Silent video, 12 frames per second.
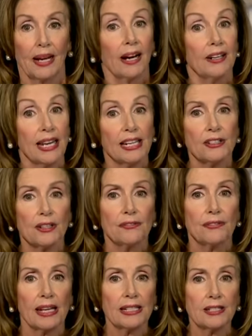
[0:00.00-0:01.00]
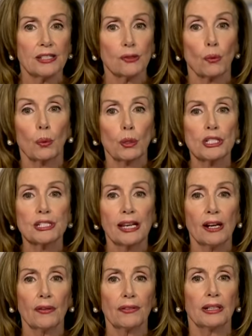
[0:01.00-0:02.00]
Our nation faces the worst
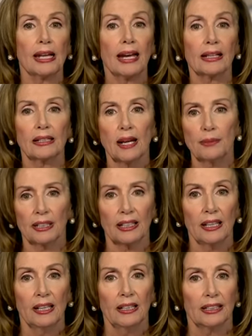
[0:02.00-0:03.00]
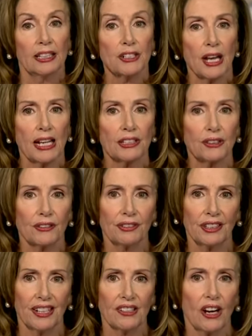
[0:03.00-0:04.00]
health and economic catastrophe
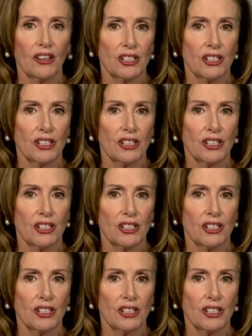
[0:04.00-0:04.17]
in our